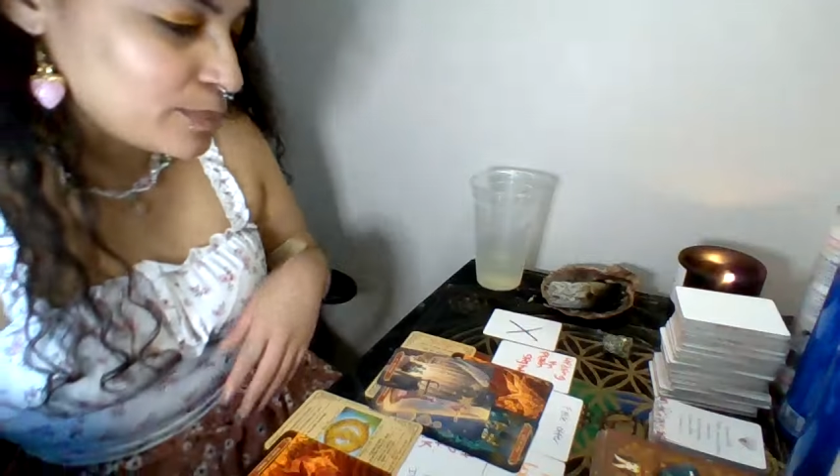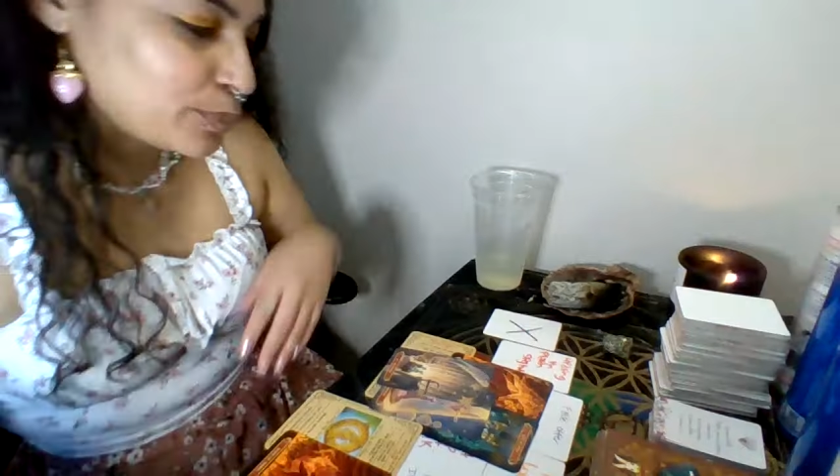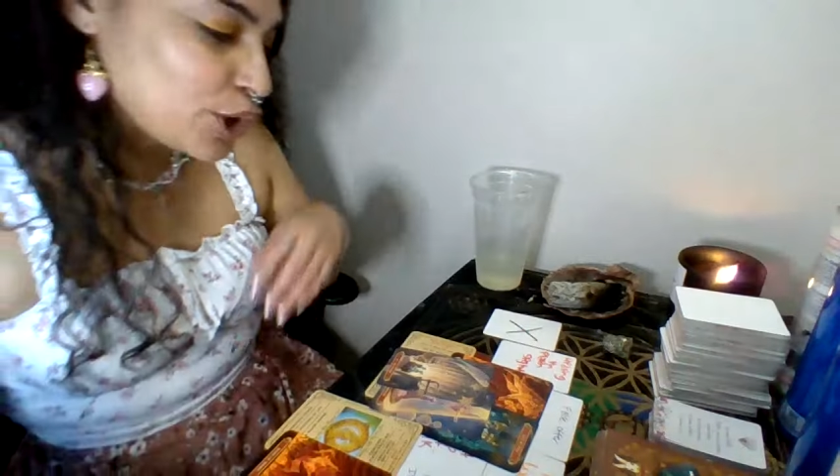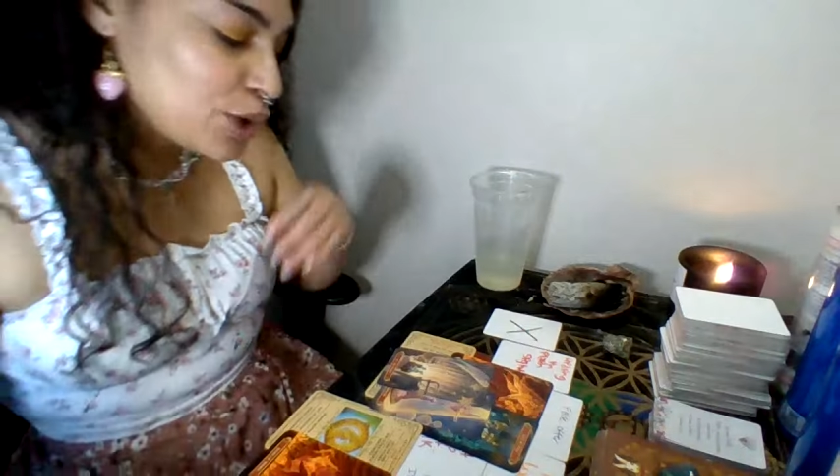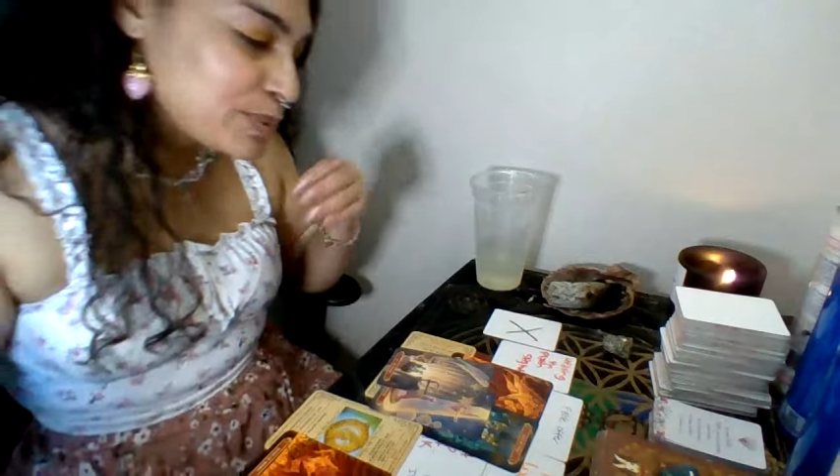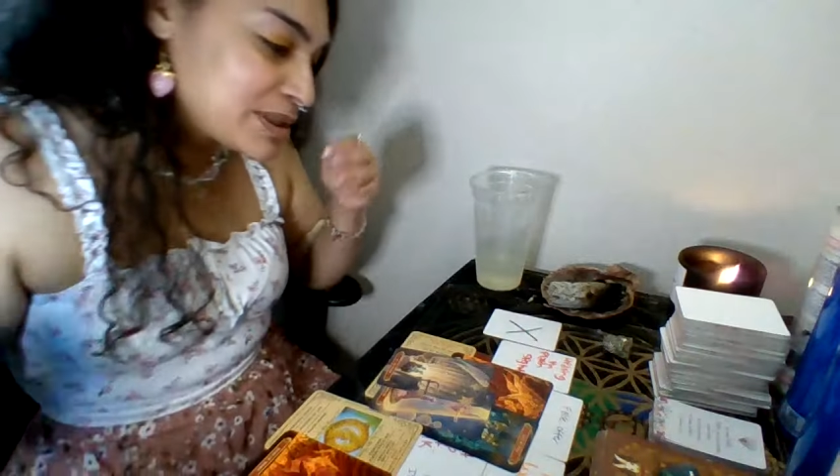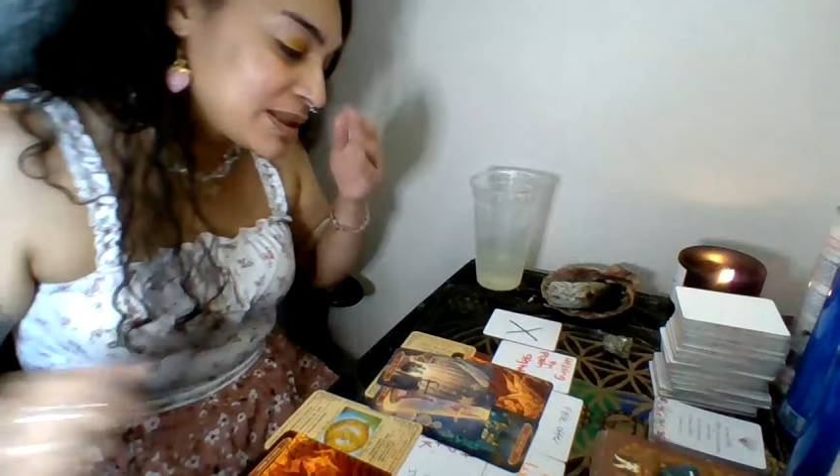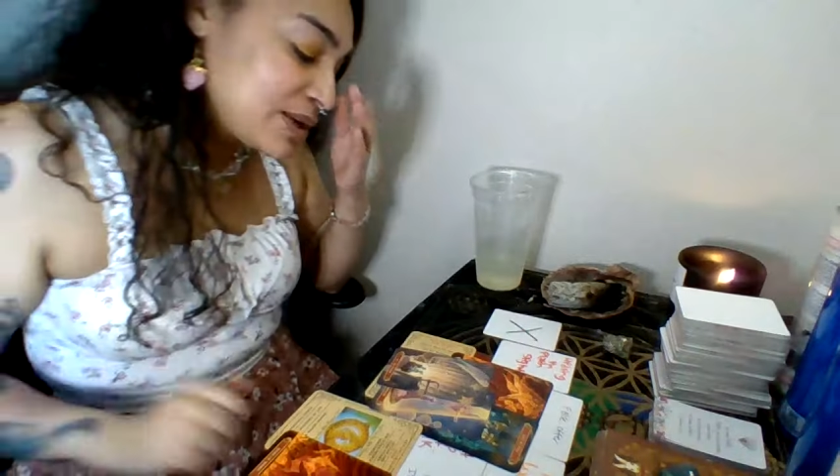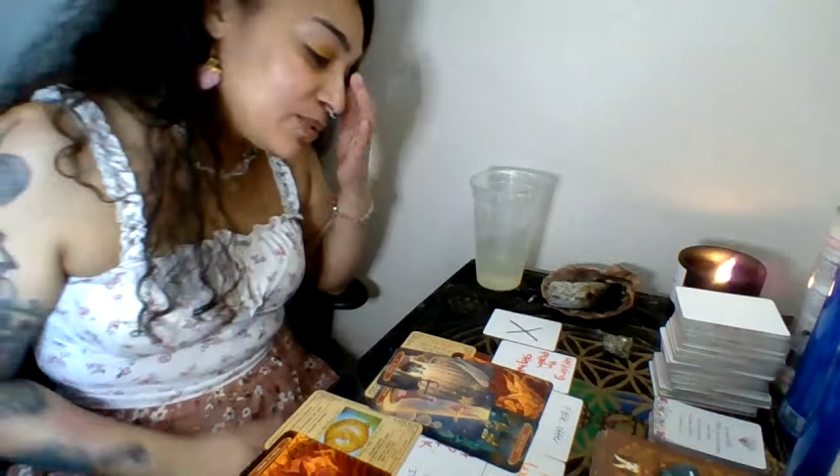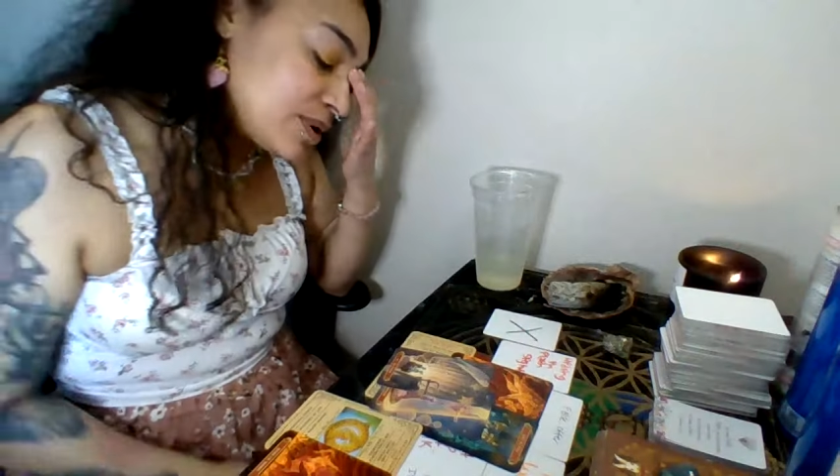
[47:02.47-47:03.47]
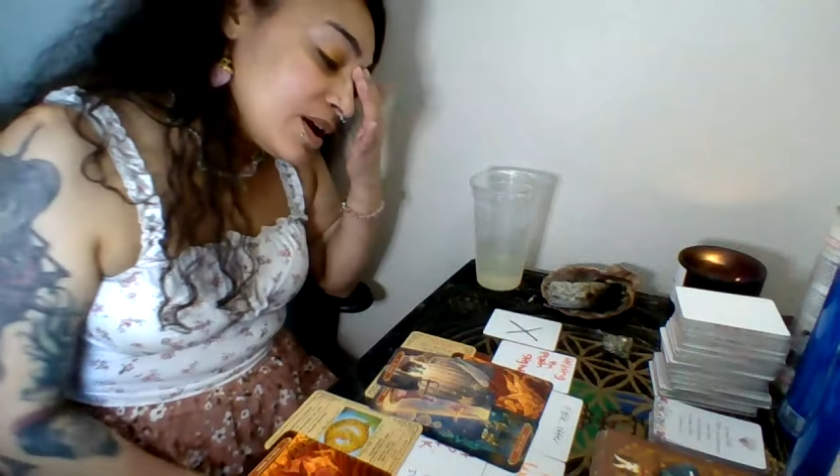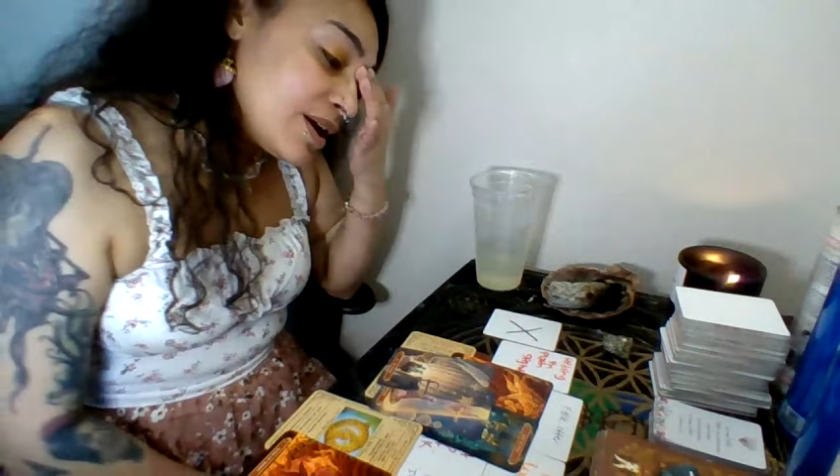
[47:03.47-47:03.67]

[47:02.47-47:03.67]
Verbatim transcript: purposely,